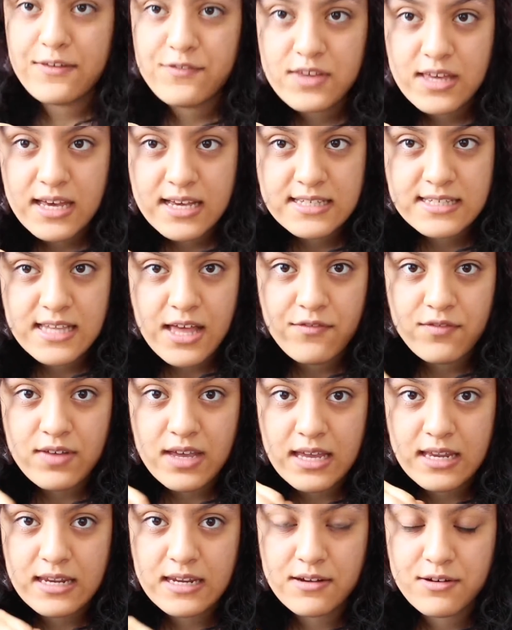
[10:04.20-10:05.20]
If you guys have
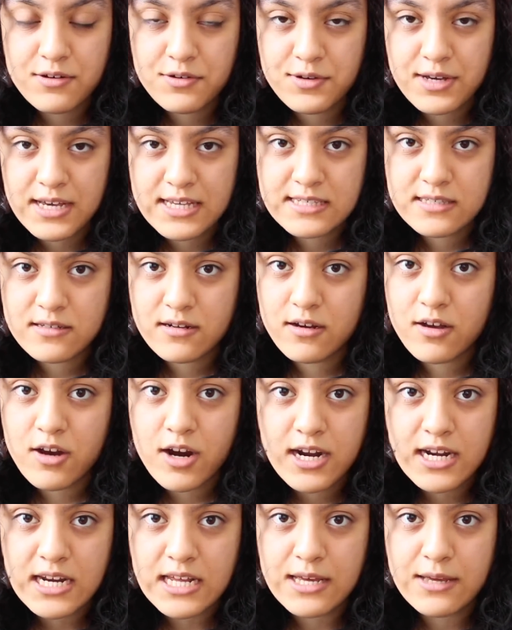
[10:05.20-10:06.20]
any requests
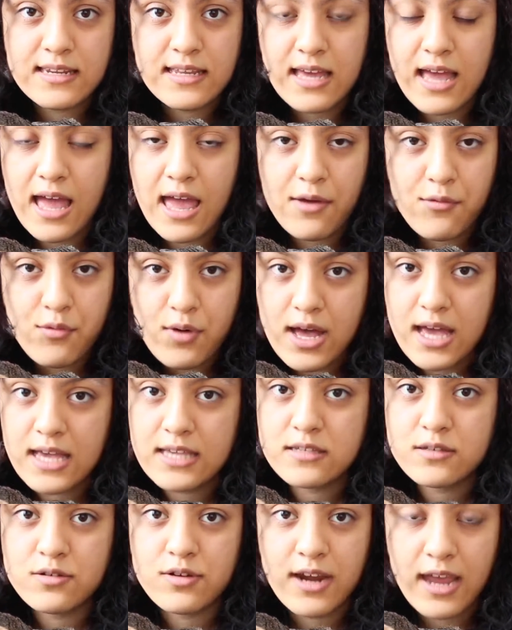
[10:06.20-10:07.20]
regarding
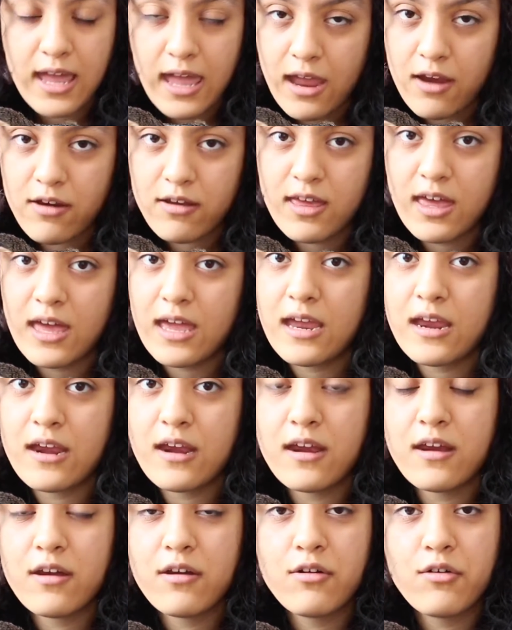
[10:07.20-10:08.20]
DIYs or hair
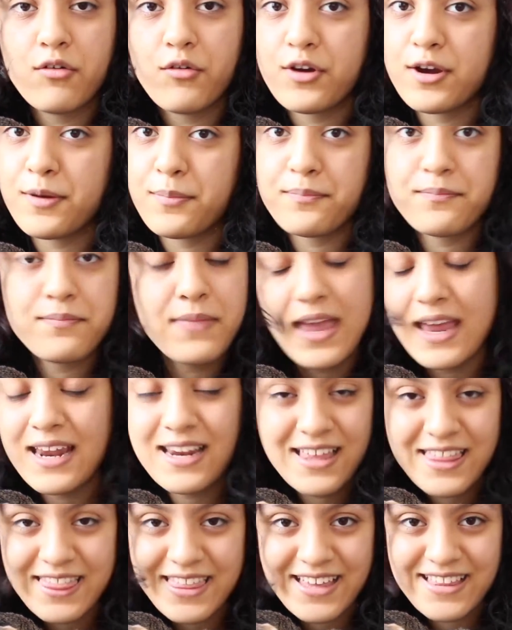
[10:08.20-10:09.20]
care or
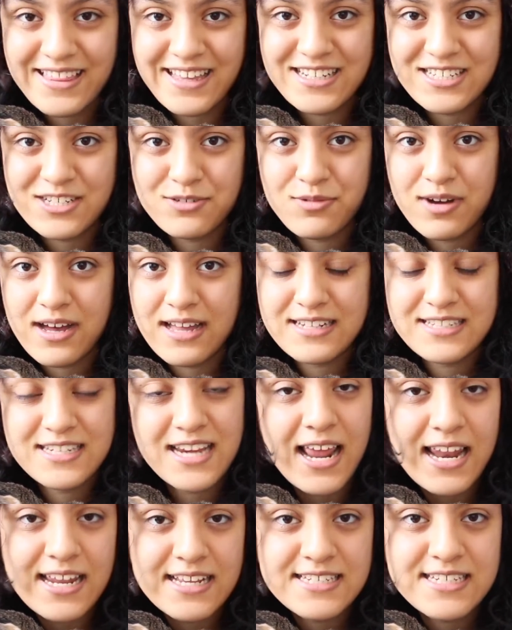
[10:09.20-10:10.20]
anything that you want,
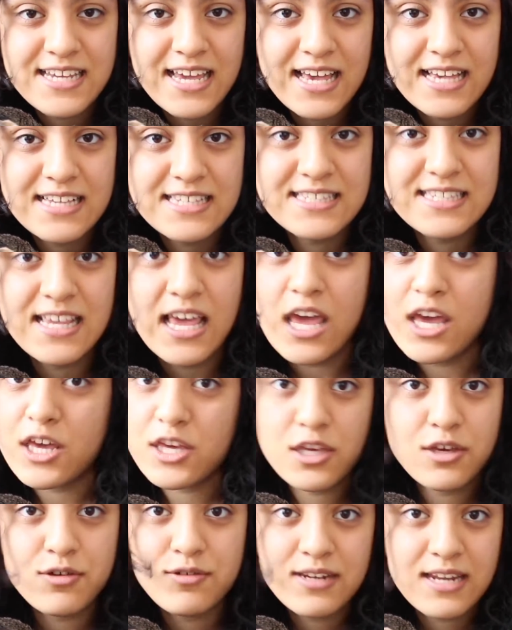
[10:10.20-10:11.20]
challenges,
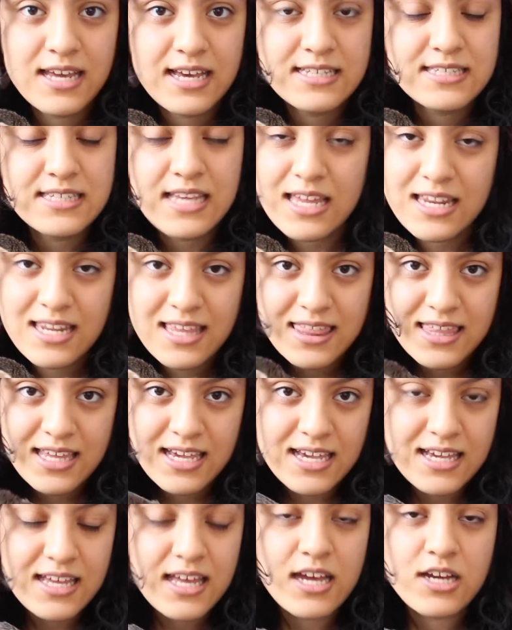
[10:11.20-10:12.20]
Q&As,
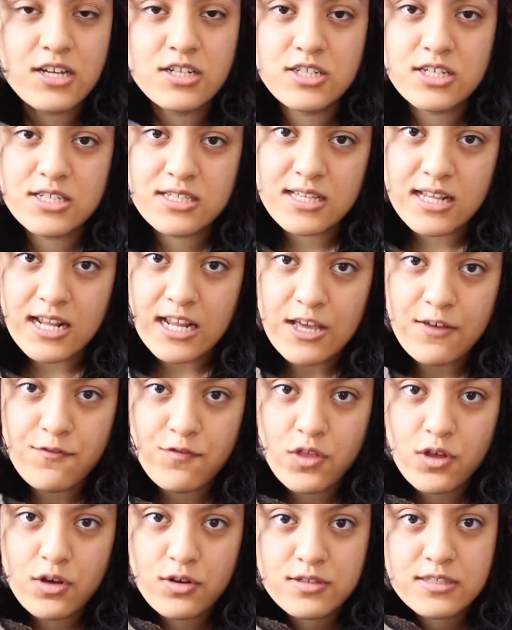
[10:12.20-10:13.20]
anything, just
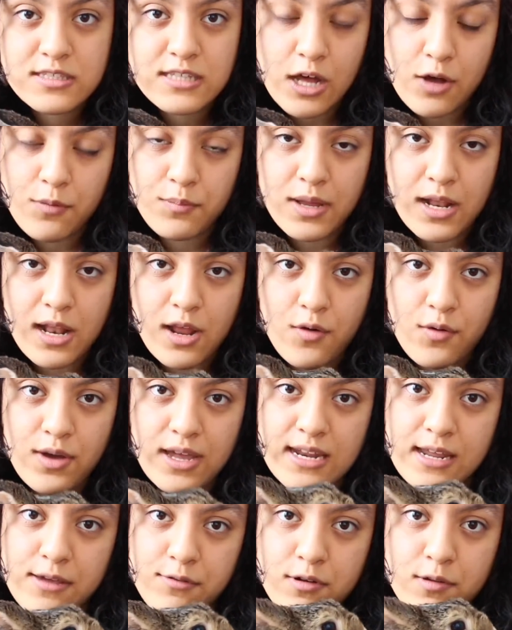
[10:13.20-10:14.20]
leave those down below
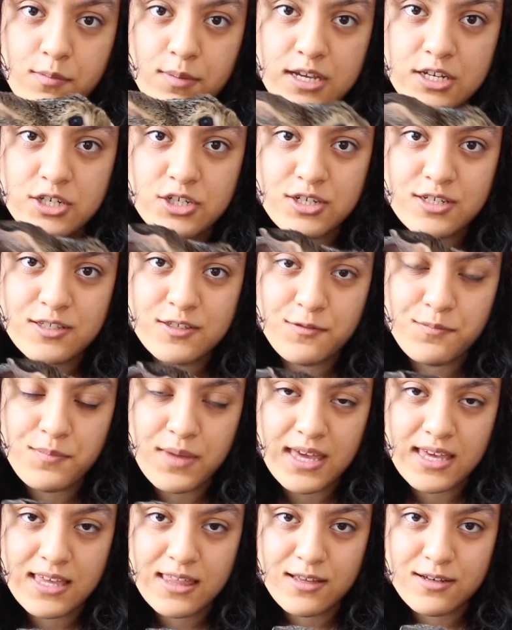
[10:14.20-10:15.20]
and I will make sure to
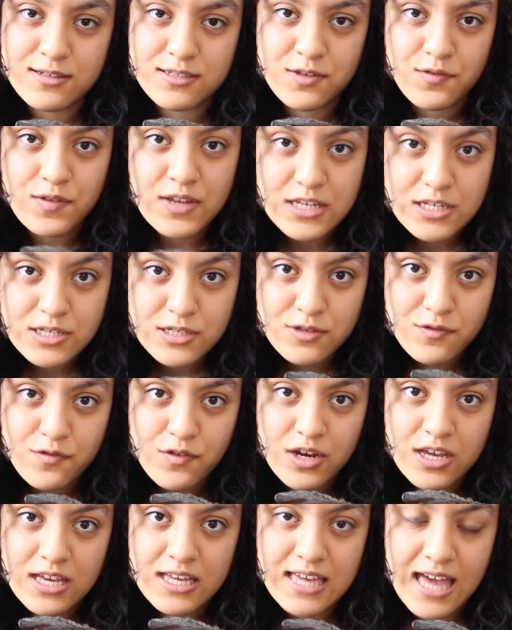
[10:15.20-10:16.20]
make those videos
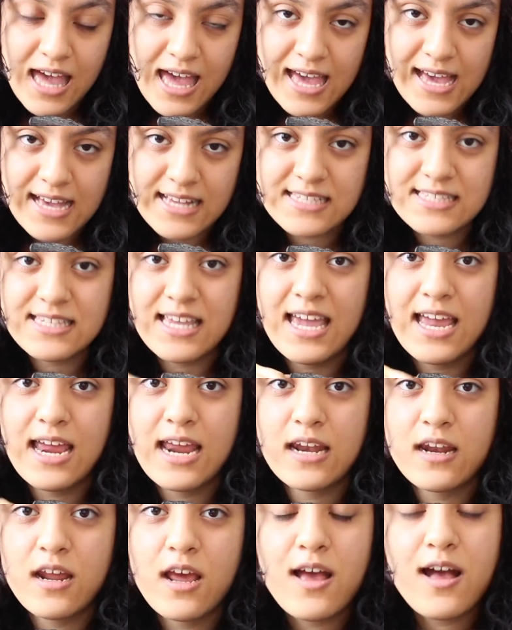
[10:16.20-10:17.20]
for you guys.
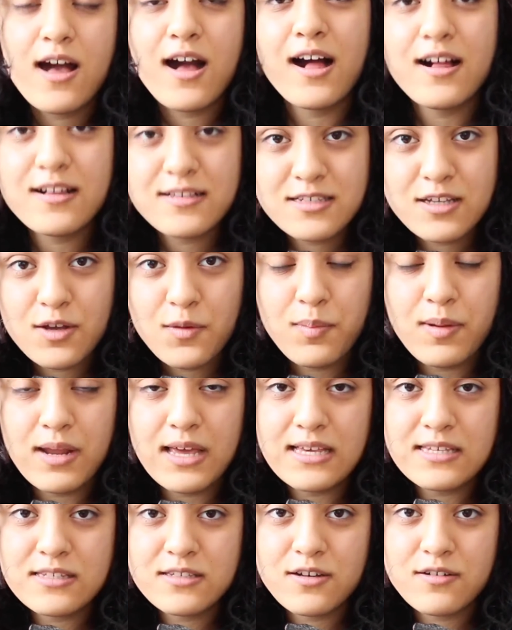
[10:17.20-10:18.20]
And also
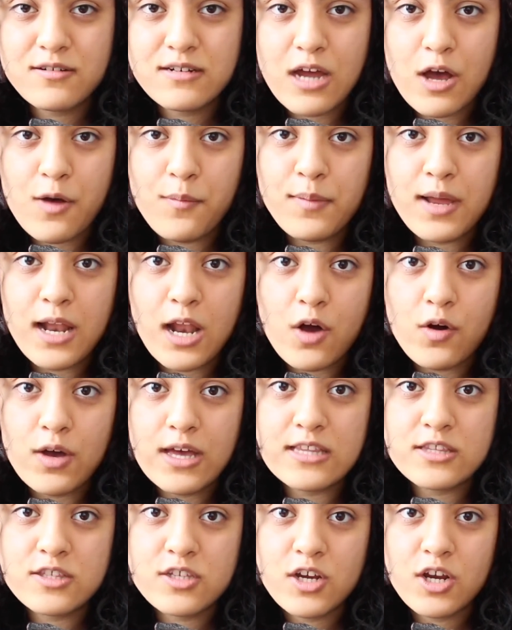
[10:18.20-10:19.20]
please go down below
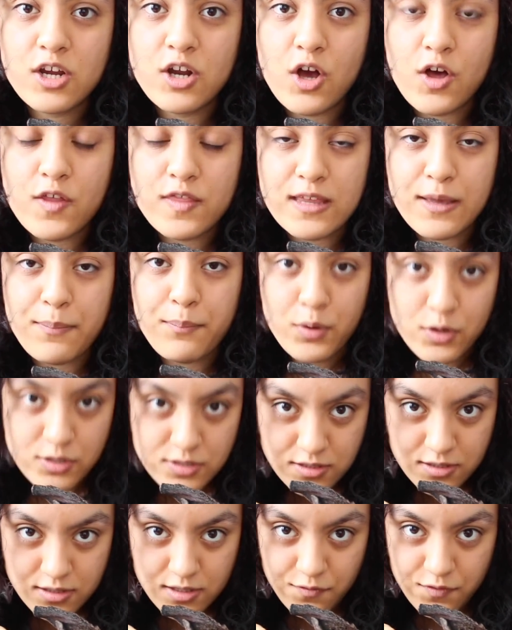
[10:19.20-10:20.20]
and turn on the
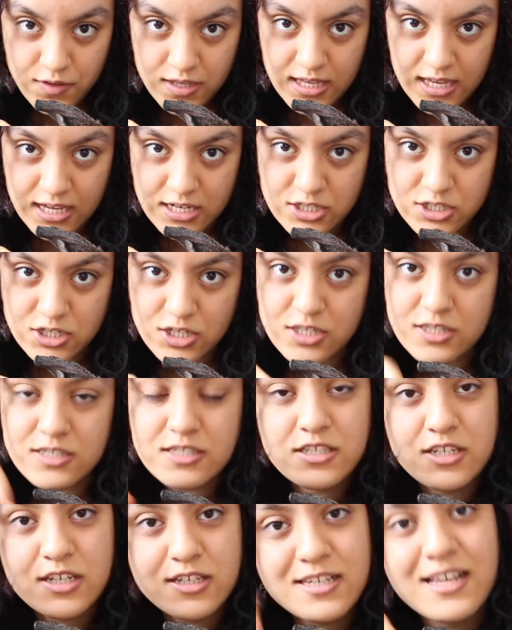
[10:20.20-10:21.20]
post
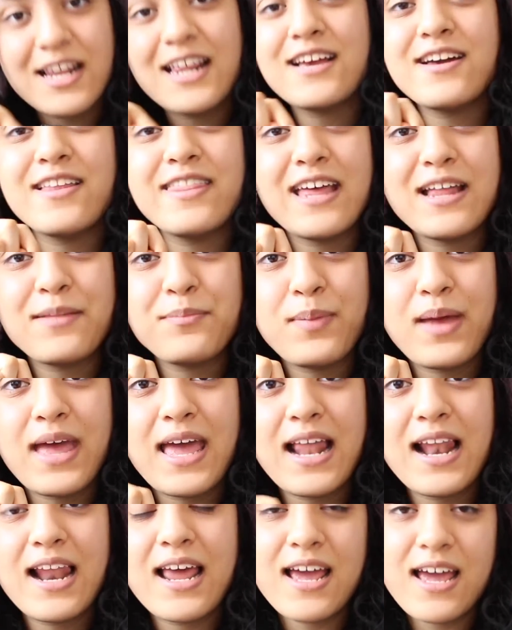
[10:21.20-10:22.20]
notifications. Just click on that
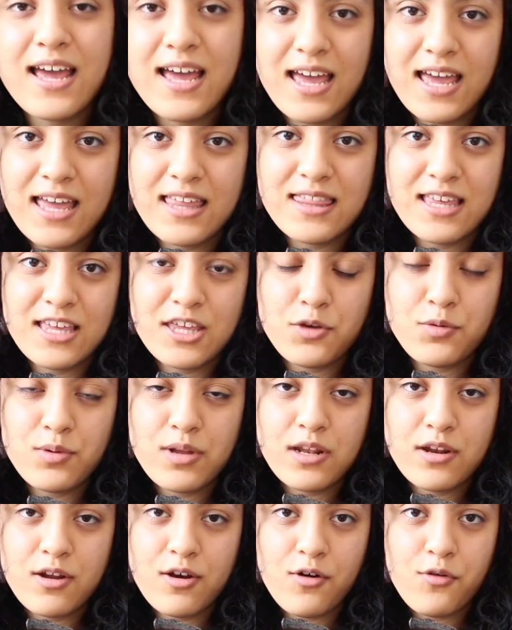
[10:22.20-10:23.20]
bell and then you
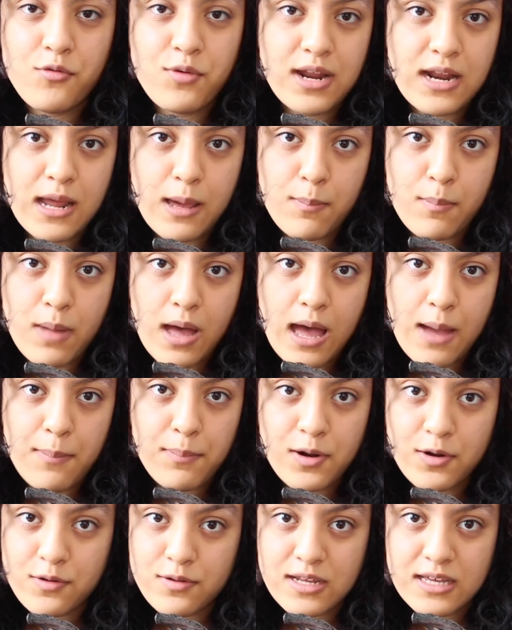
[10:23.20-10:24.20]
will know when I'm
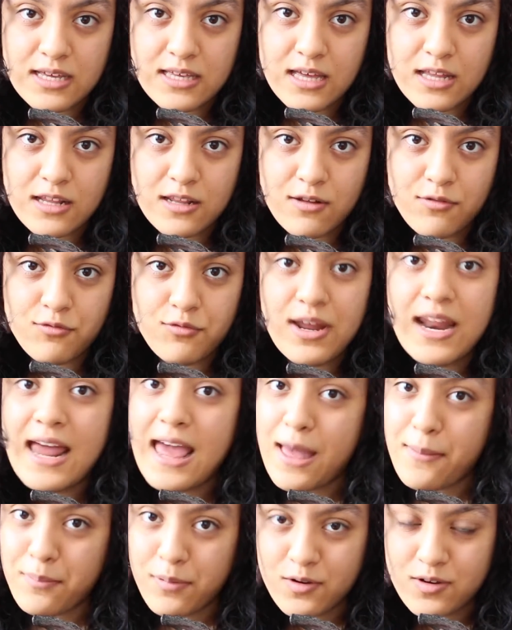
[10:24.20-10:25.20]
uploading and when I
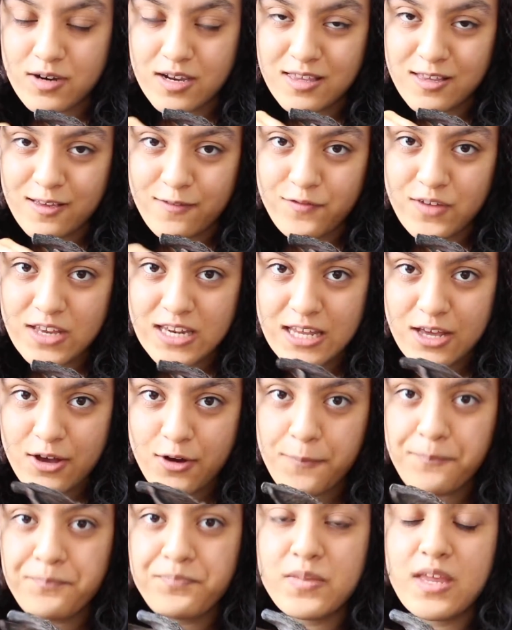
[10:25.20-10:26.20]
upload a new
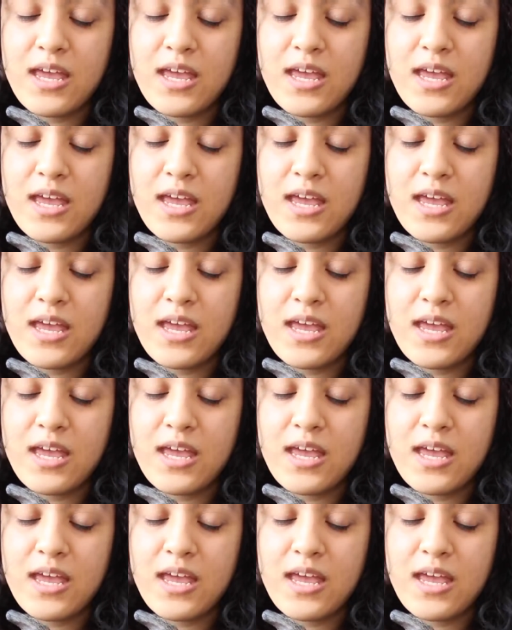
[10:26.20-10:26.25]
video.